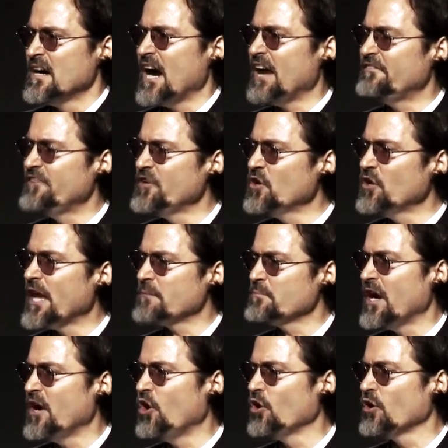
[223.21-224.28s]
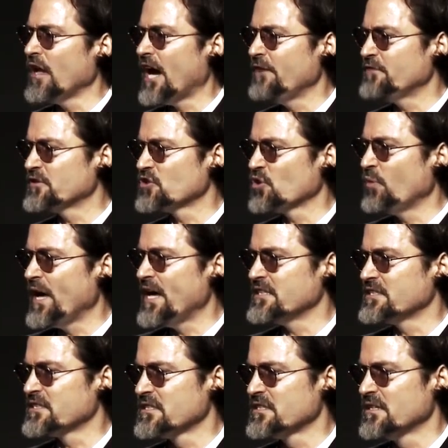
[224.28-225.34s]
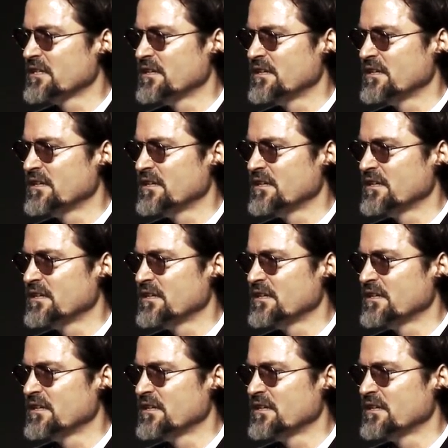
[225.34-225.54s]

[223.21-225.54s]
I feel like my whole life is a waste.